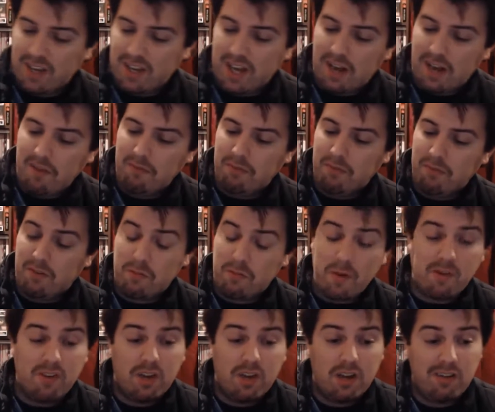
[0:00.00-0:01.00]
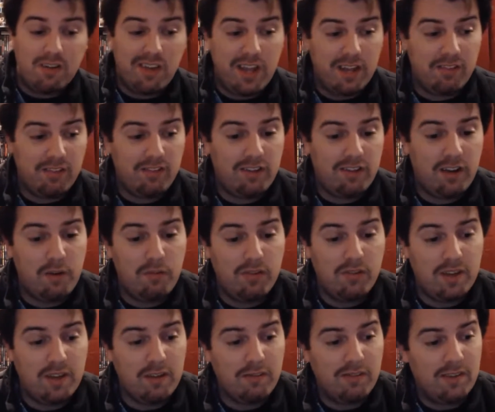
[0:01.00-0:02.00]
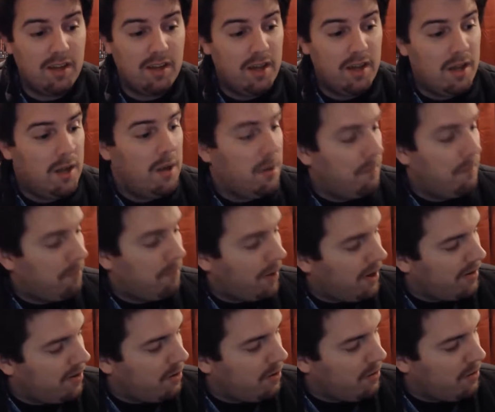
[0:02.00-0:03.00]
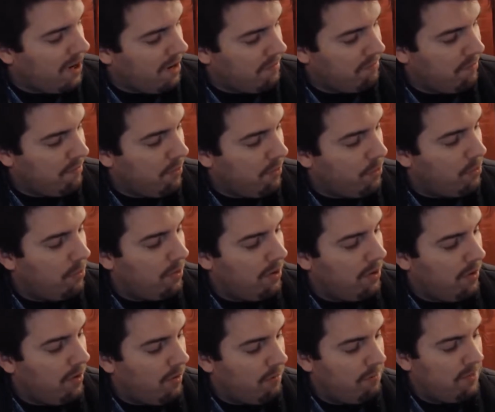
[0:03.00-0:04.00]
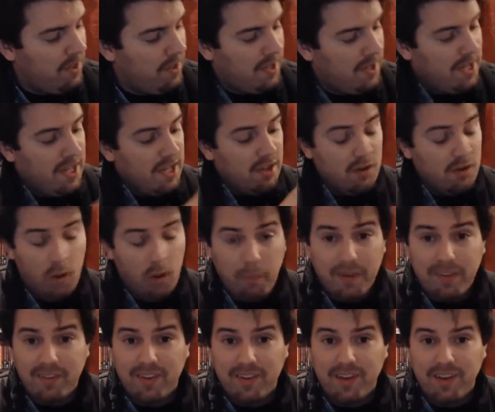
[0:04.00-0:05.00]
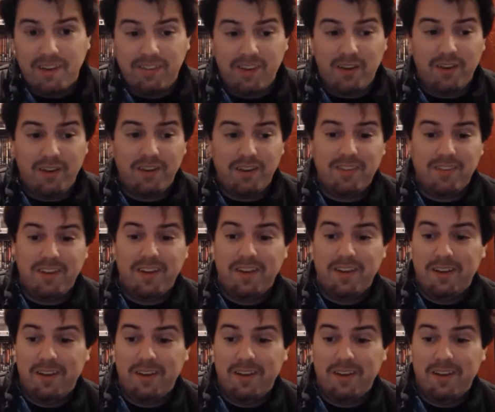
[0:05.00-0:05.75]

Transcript: they have, especially the exclusives, but I do have all of the commons in this series,